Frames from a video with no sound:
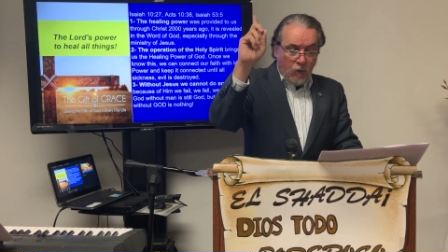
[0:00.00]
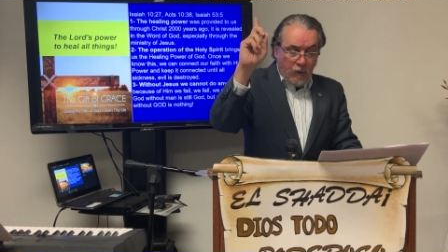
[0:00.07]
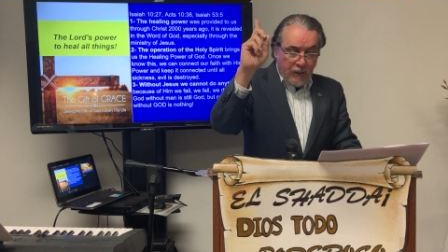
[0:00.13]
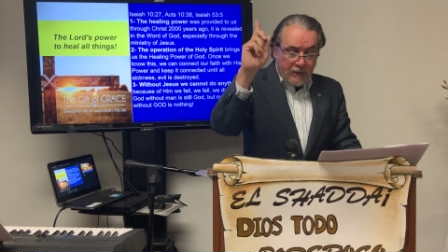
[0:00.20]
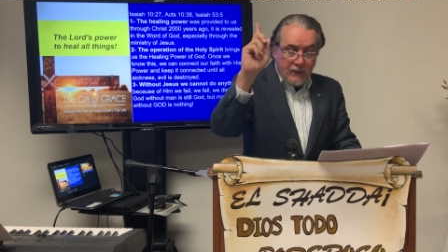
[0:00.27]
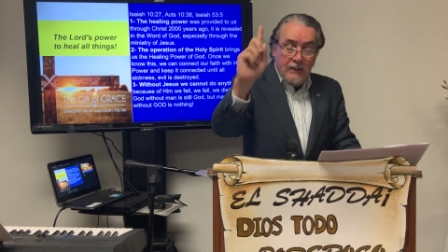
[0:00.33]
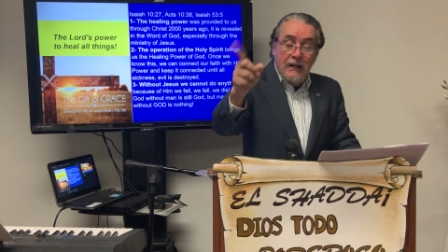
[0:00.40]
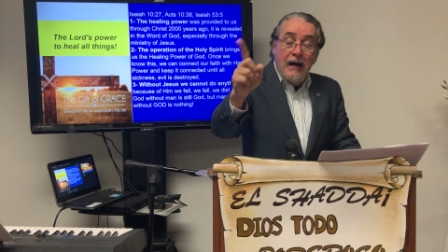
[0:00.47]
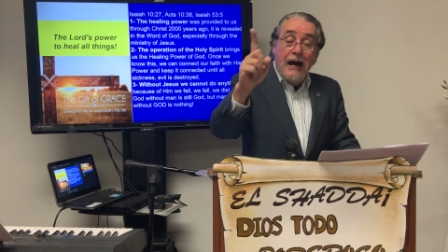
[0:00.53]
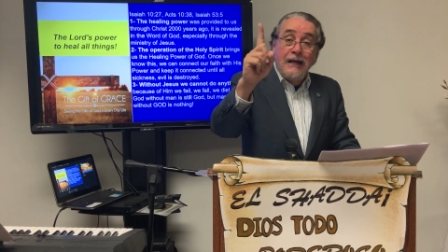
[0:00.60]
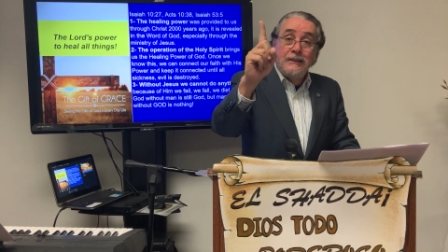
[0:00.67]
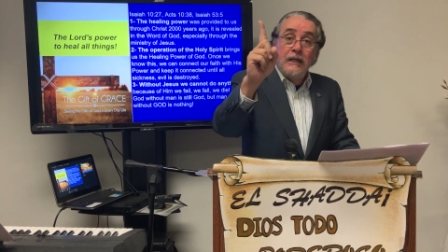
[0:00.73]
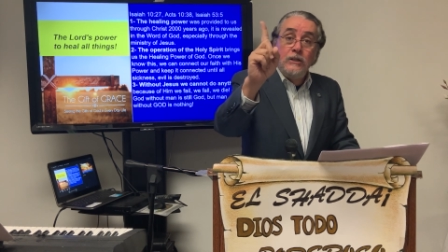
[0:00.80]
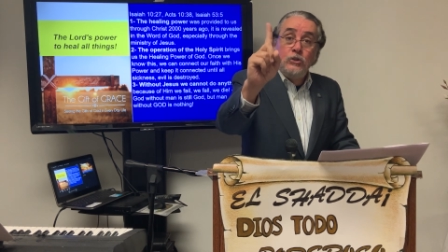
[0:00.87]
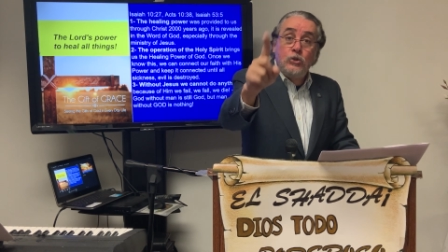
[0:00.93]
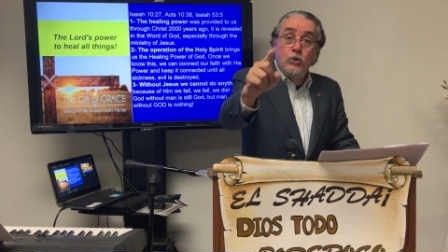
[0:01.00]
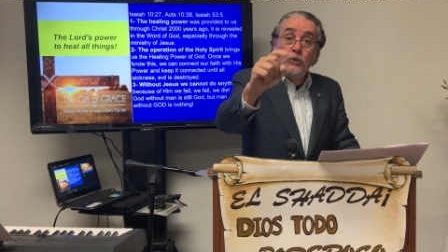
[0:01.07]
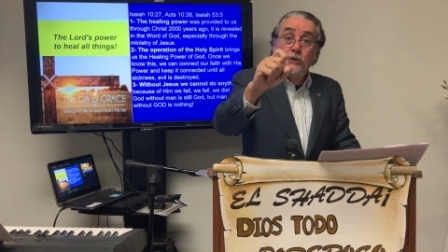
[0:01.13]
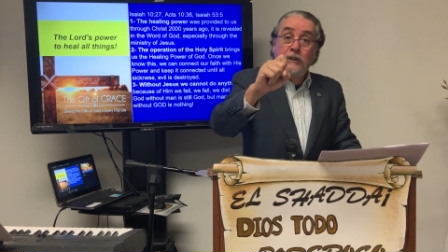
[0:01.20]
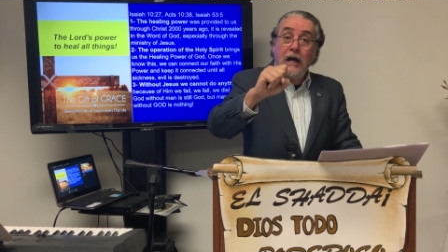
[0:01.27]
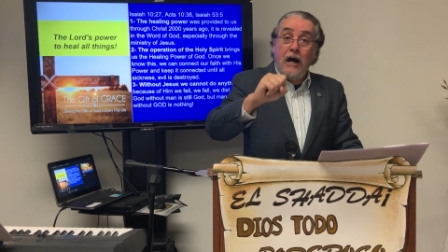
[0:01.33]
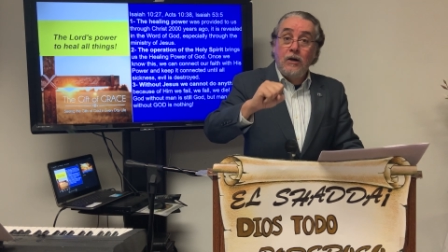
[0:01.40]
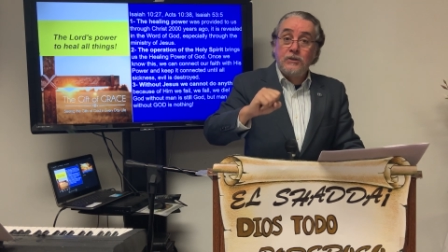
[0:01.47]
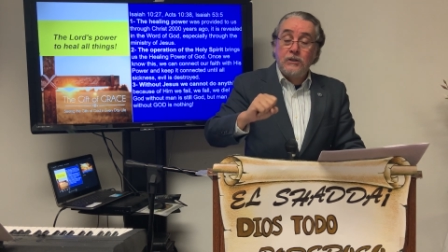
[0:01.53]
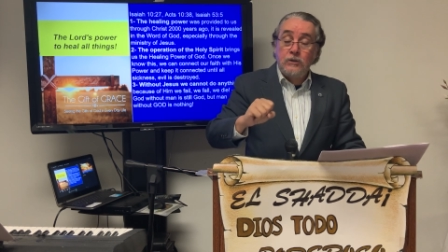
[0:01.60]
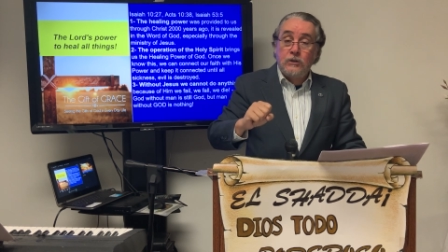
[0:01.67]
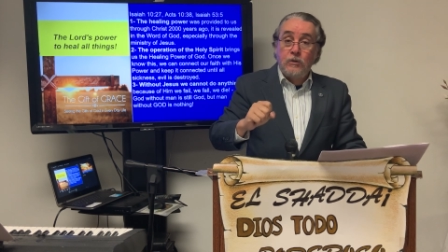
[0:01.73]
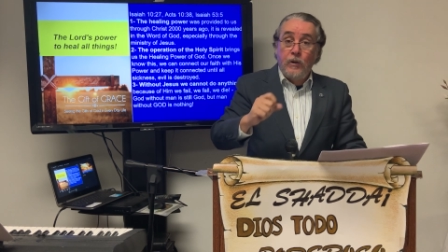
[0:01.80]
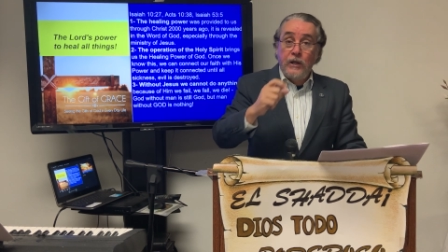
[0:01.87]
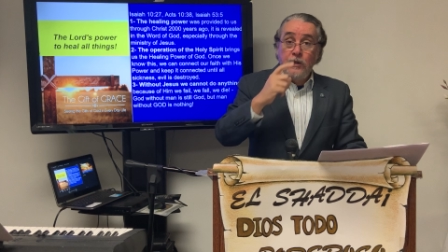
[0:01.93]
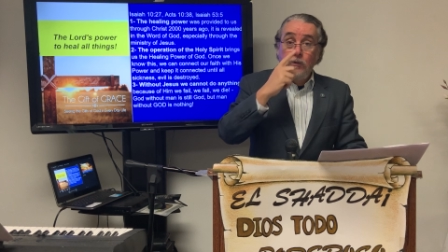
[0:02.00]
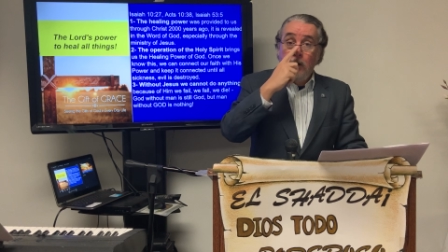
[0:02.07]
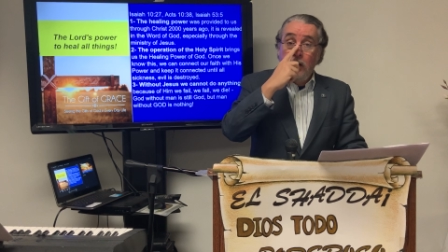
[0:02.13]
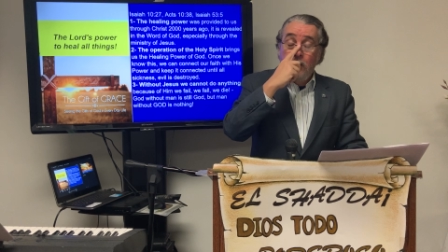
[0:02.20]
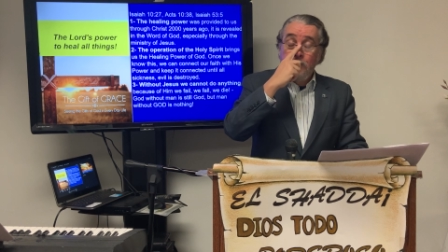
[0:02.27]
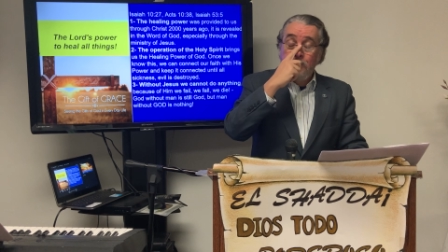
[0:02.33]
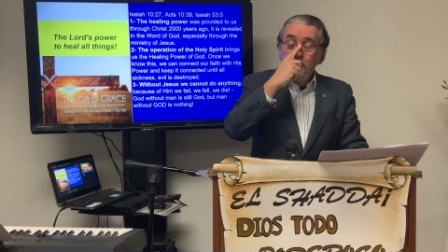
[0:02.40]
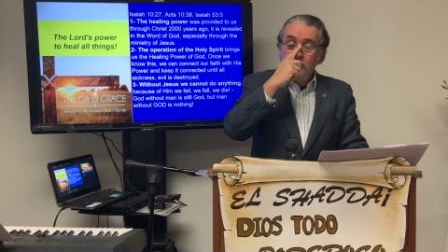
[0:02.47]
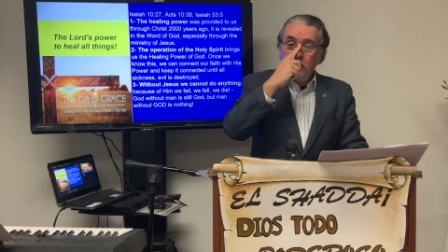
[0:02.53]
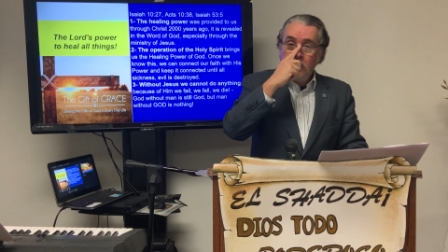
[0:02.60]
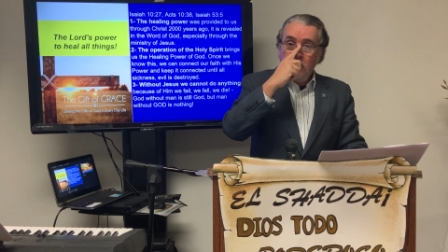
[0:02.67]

with God in 2021.